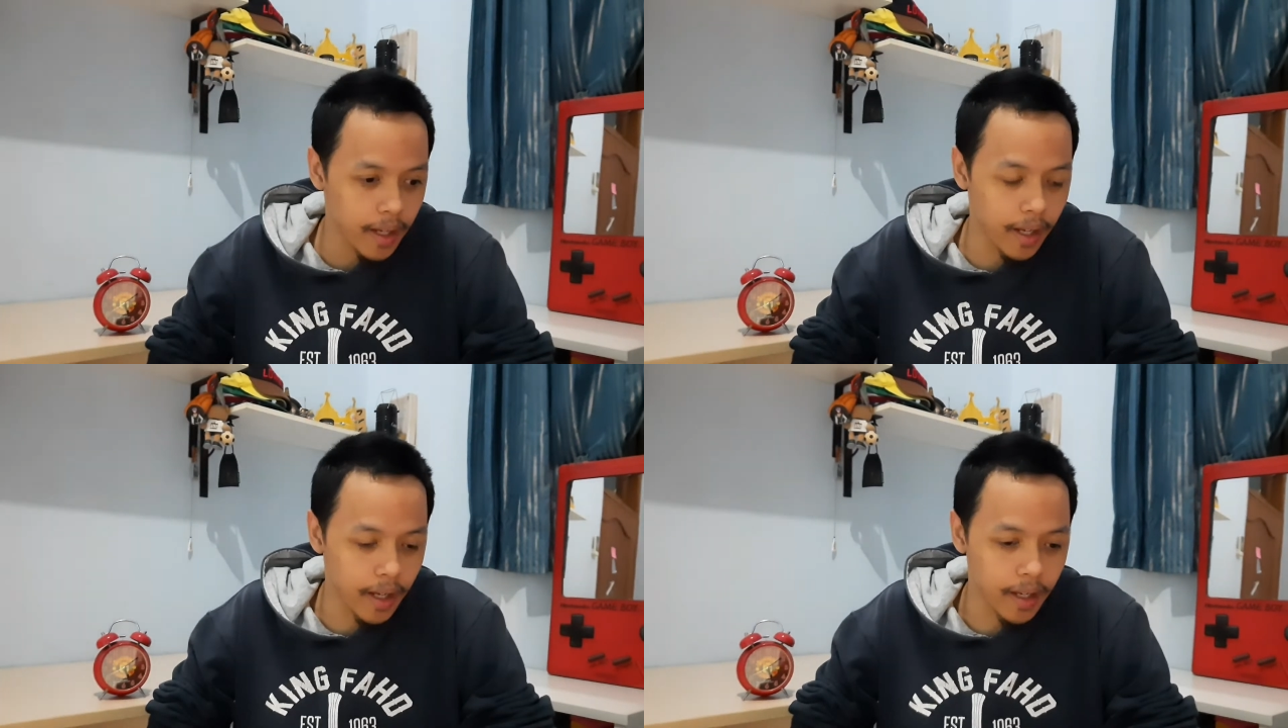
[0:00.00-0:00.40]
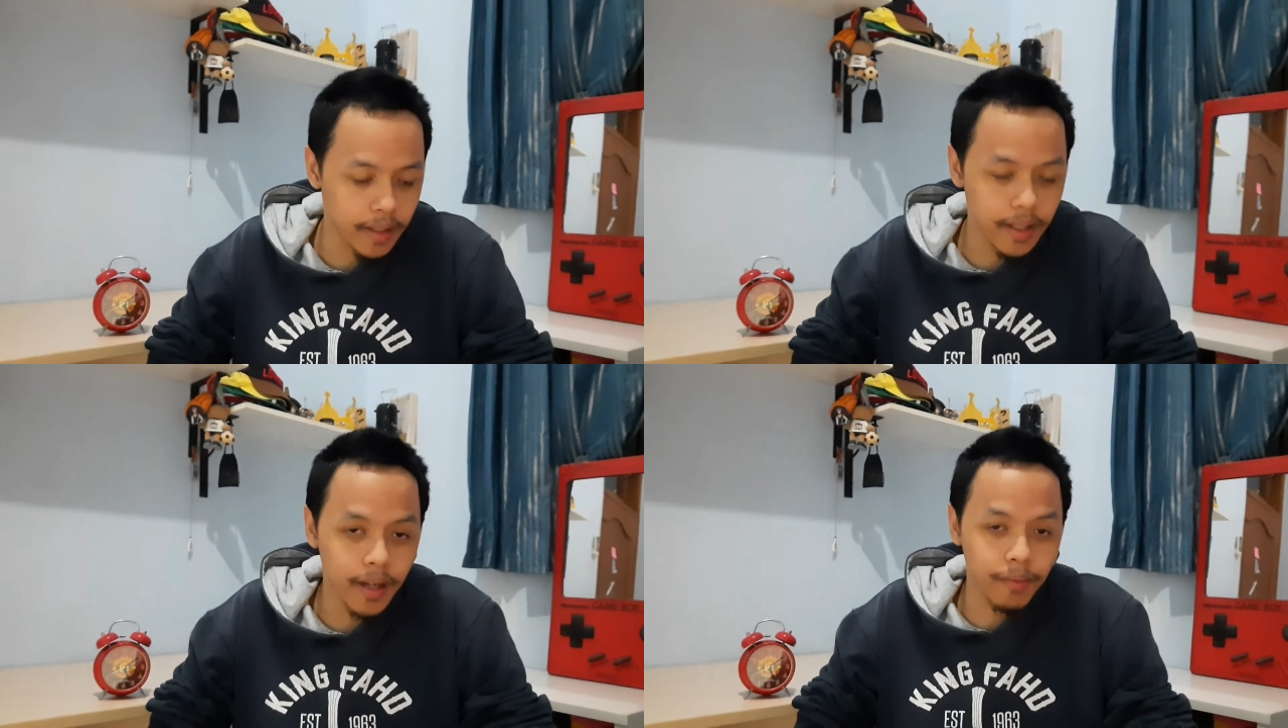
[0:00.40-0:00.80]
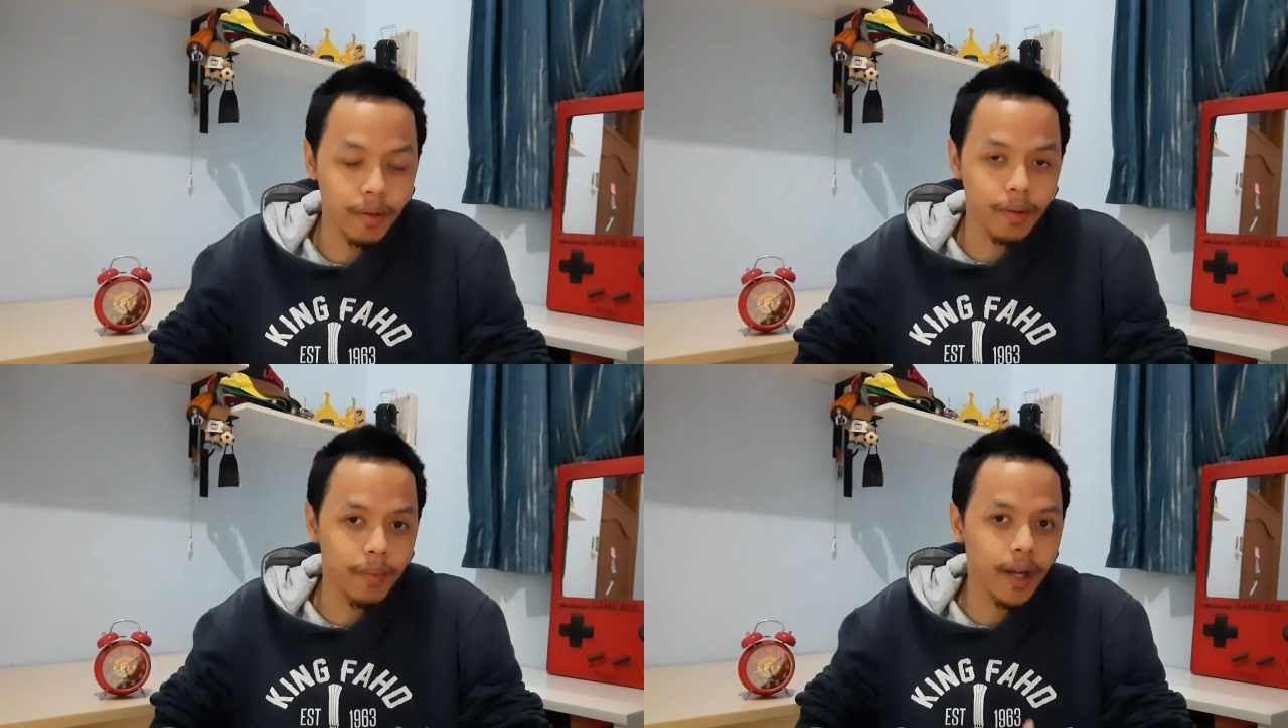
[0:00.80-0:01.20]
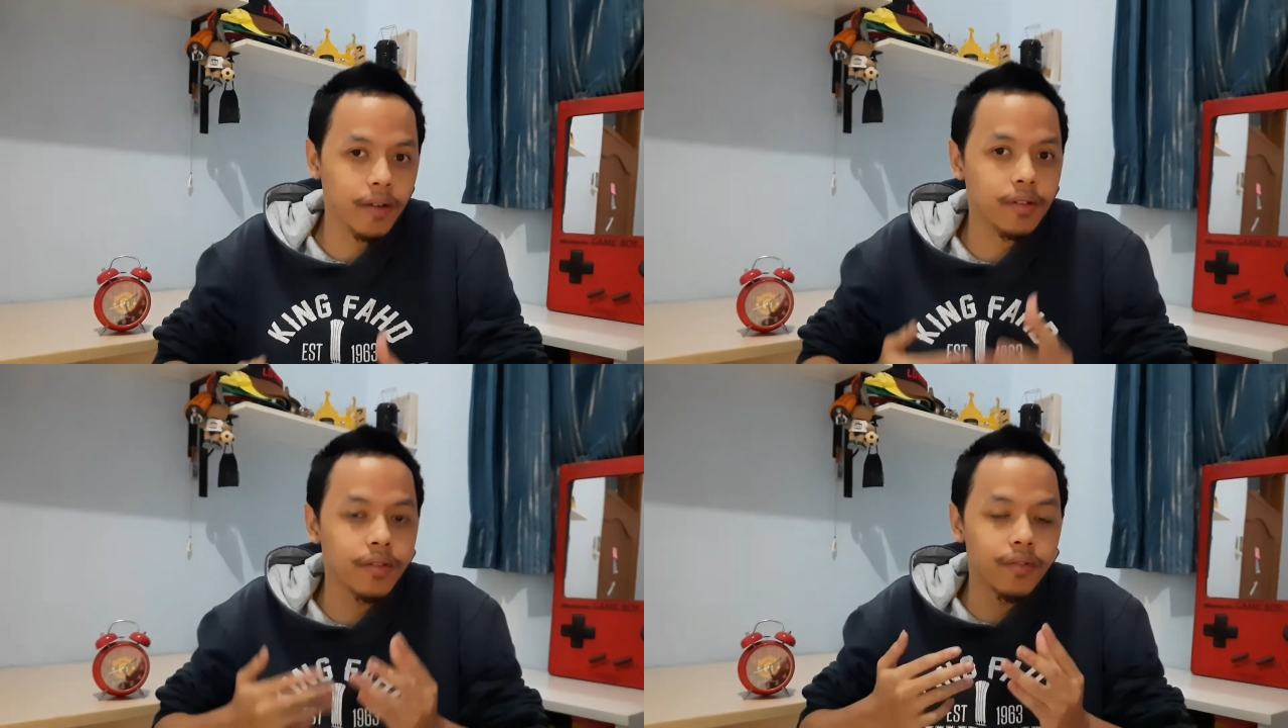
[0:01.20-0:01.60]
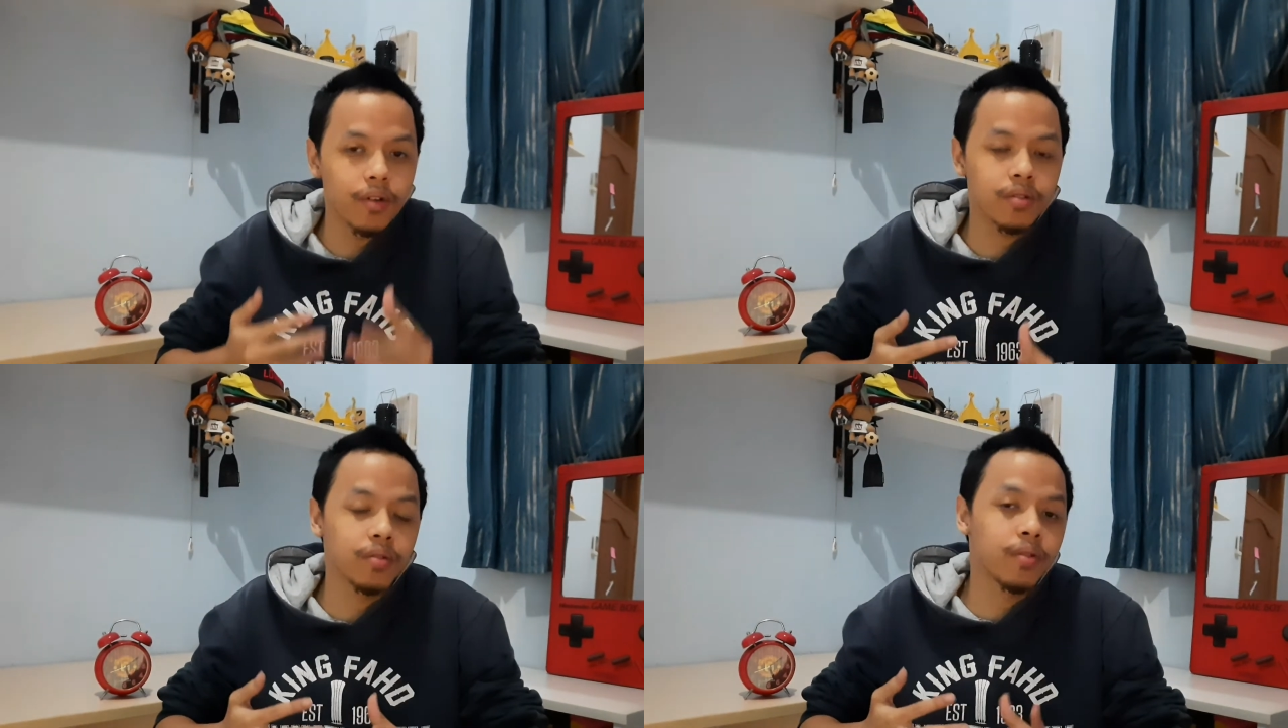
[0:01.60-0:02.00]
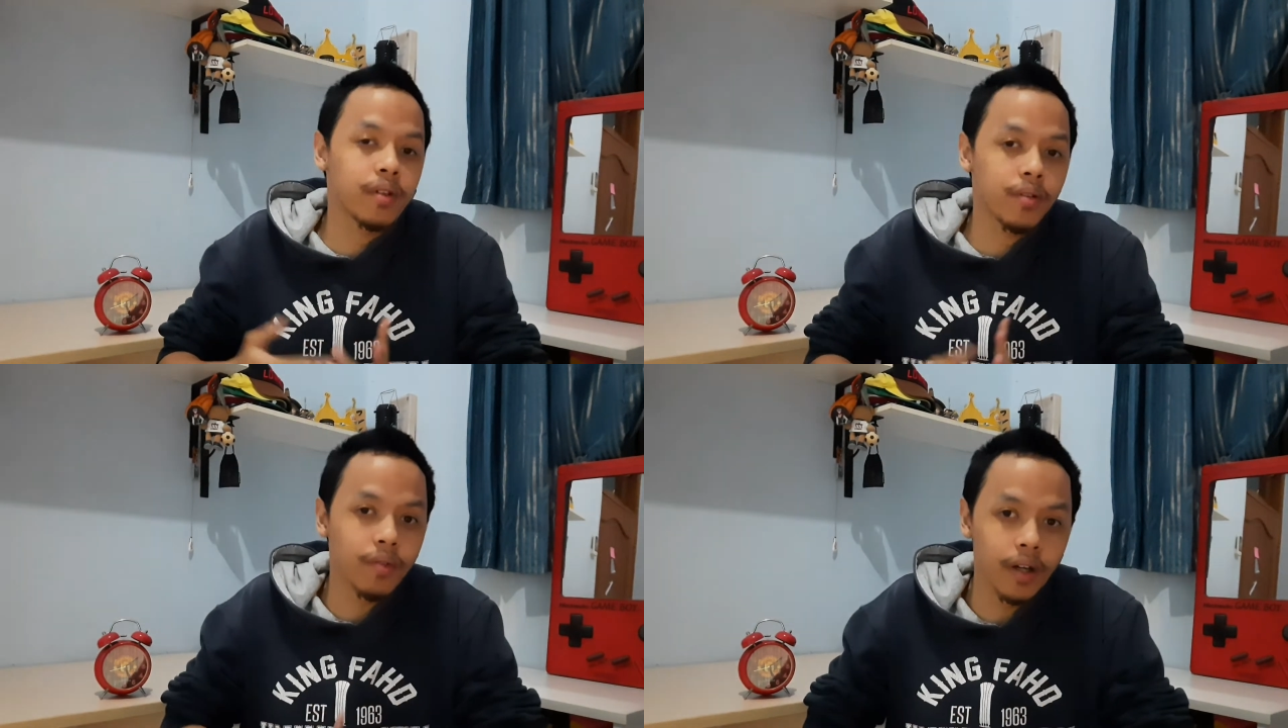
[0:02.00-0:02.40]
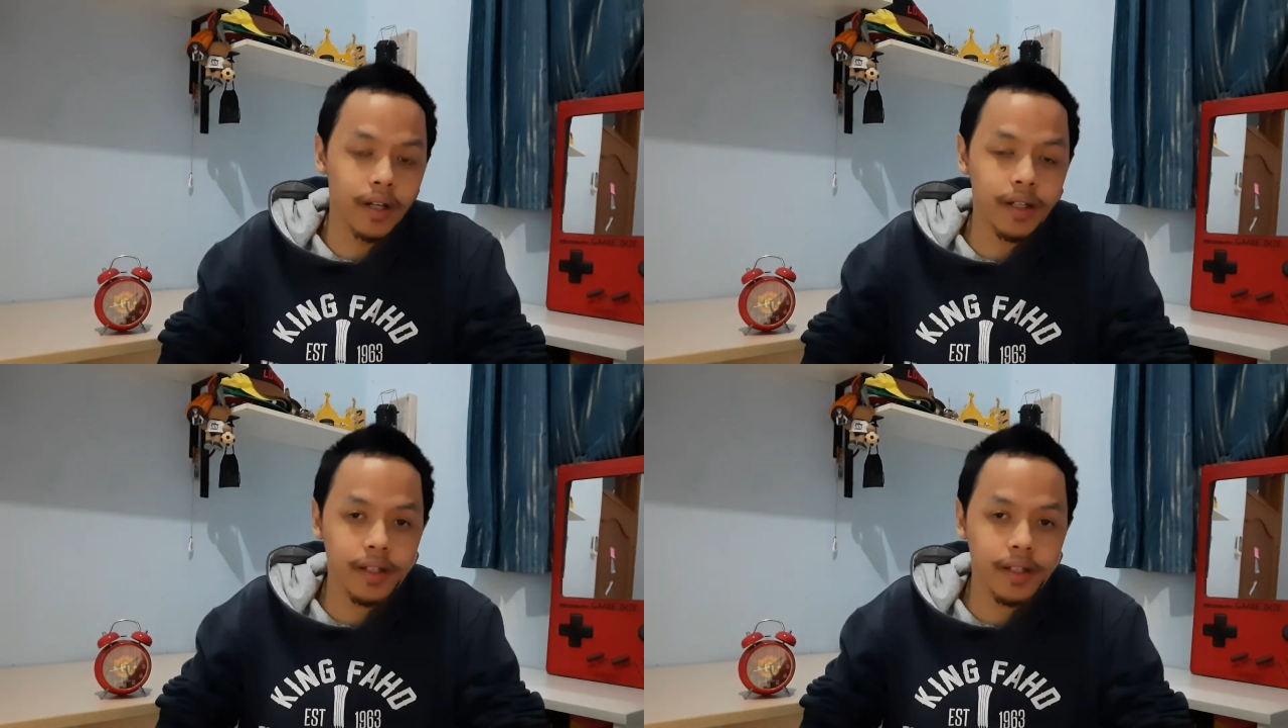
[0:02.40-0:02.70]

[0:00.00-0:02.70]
And yeah, we were back with the 4-2-3-1.